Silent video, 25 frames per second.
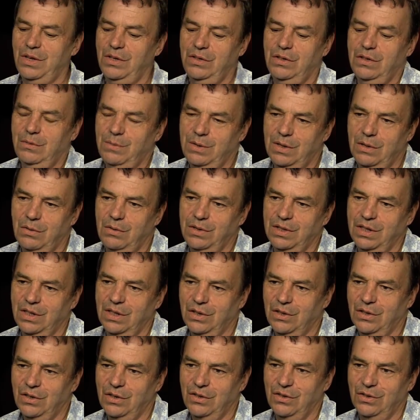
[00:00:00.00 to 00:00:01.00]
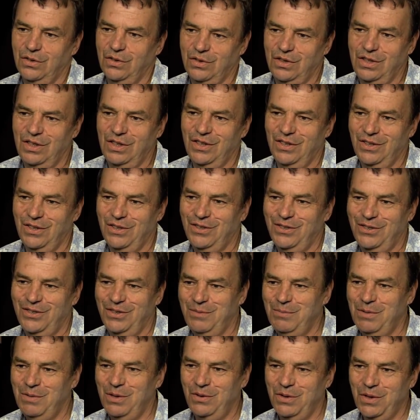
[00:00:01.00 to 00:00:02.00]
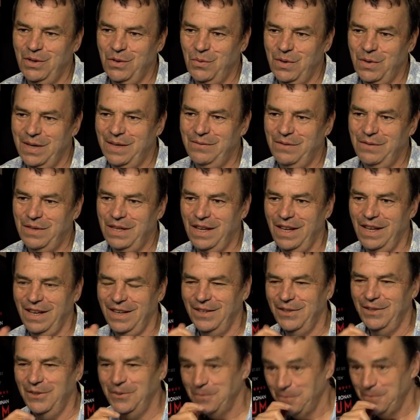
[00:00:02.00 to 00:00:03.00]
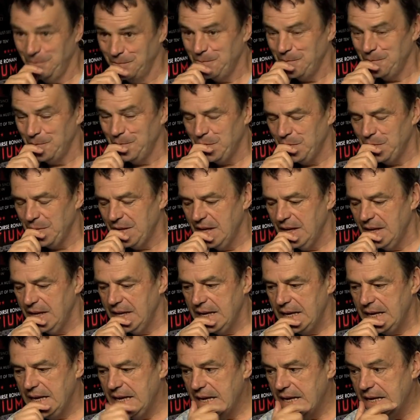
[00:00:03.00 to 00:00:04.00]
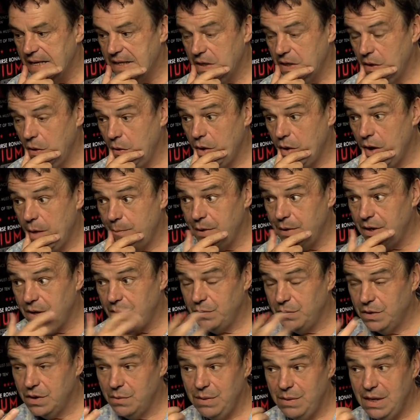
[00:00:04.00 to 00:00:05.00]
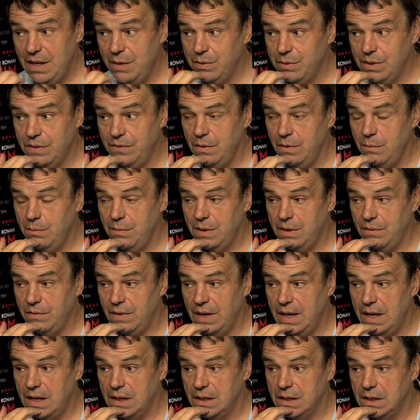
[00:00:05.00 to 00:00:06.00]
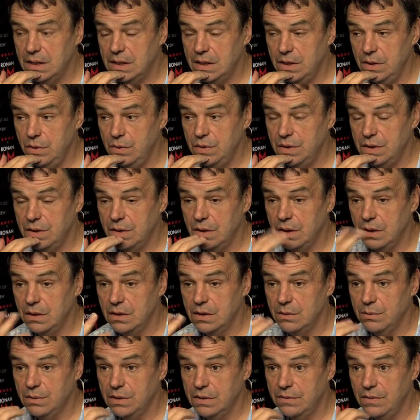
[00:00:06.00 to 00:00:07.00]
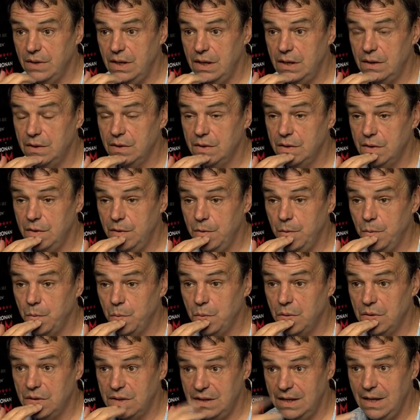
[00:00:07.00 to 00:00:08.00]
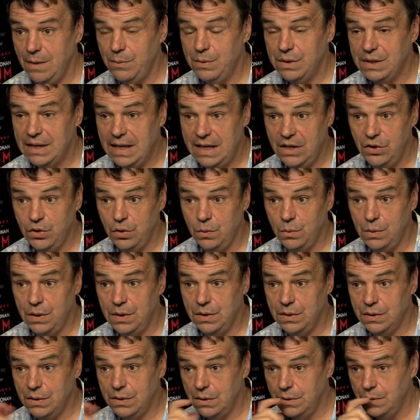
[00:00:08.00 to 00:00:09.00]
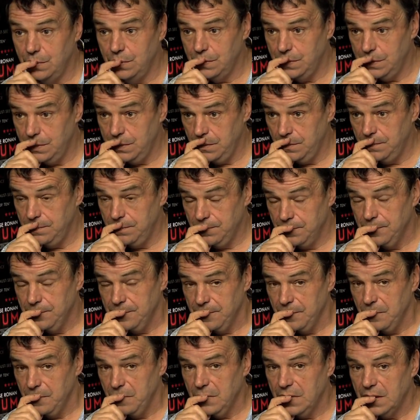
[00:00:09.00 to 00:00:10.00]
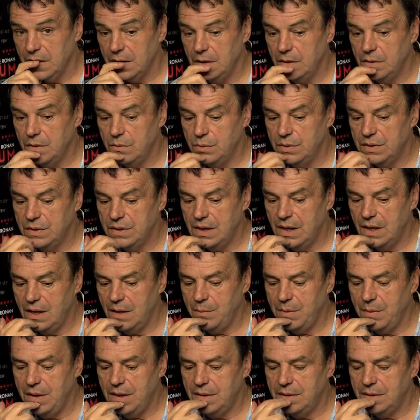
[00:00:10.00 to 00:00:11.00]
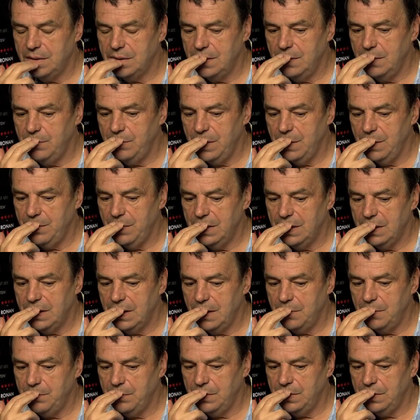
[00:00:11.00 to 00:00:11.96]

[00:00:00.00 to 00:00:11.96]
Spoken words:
Should he be holding a gun? Should he not? Should he be holding a white flag, you know? So, but to me, it was a film about violence, the uses and consequences of violence, you know. The same as Angel was, you know, so it was that I made it simply about that.